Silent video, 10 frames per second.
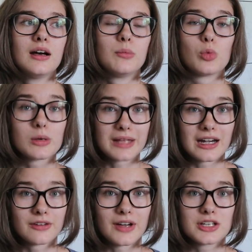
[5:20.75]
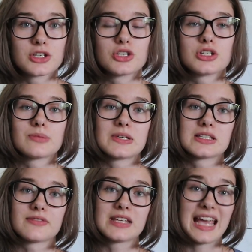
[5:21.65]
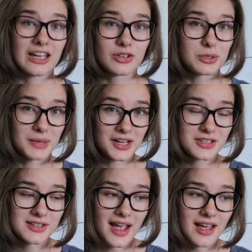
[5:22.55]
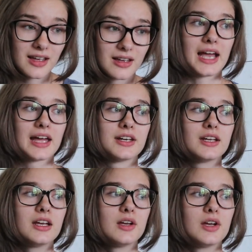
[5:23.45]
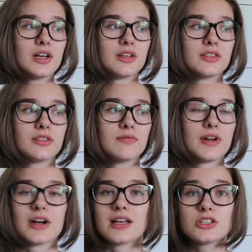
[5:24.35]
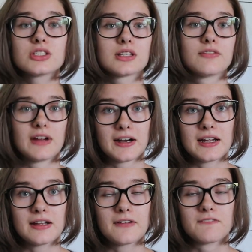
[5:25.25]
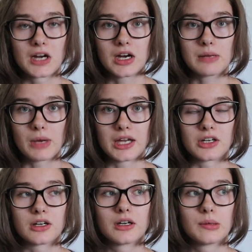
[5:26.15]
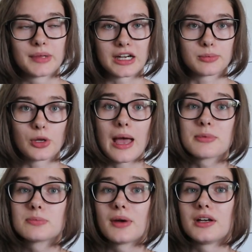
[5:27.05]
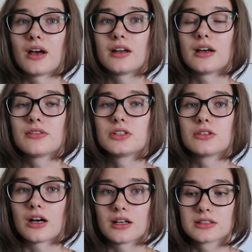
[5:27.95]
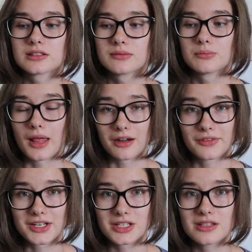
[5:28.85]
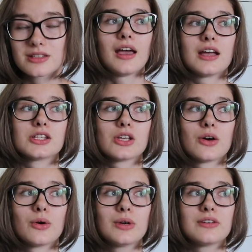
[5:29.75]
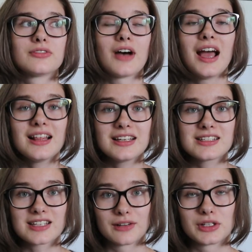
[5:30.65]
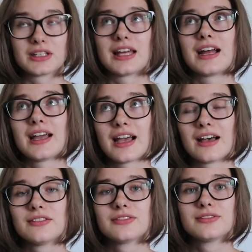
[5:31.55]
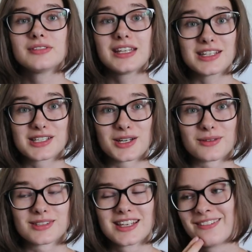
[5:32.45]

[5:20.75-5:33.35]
more bladder infections just because of the angle your bladder to that And there is just a very, very minor bladder prolapse, but not enough to cause bladder infections. And so we finally discovered that I have kidney stones,